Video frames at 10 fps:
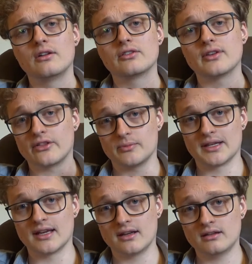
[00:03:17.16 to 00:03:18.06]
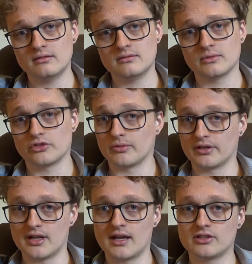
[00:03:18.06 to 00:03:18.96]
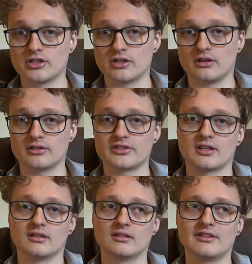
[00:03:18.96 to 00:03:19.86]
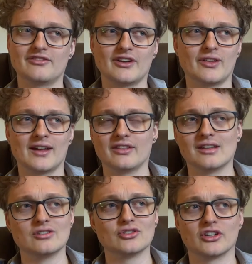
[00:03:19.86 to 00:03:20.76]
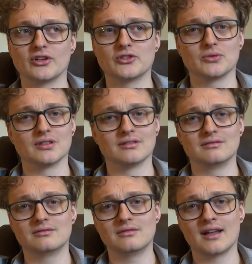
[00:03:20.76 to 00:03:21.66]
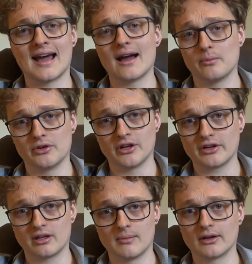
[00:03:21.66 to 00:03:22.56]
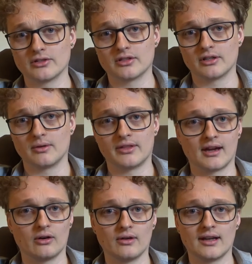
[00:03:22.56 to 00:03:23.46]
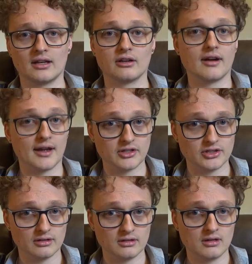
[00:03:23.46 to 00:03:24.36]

throughout the beginning with some of the nature shots. It felt like the intro to an Attenborough documentary without any narration.